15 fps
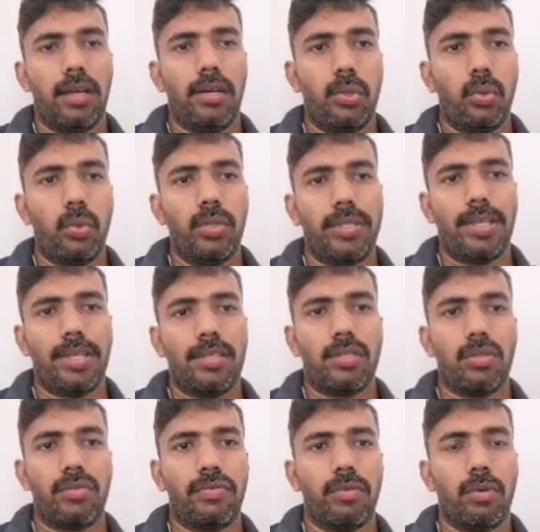two sets
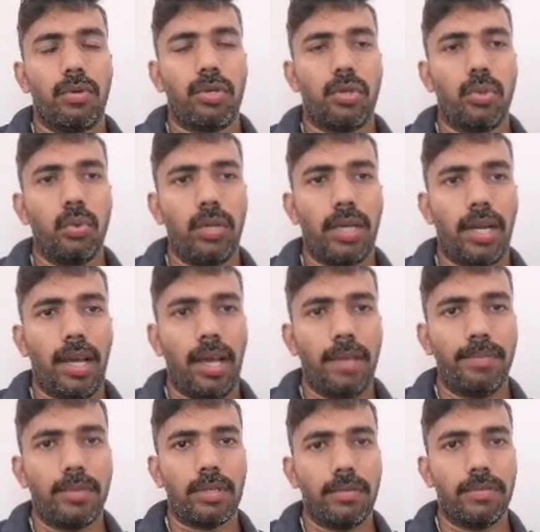of or two
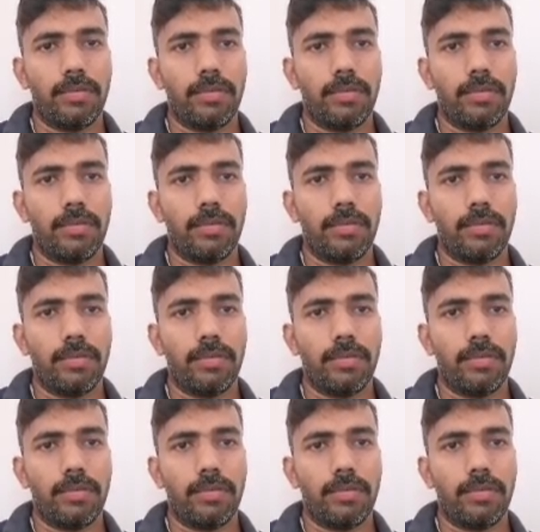types of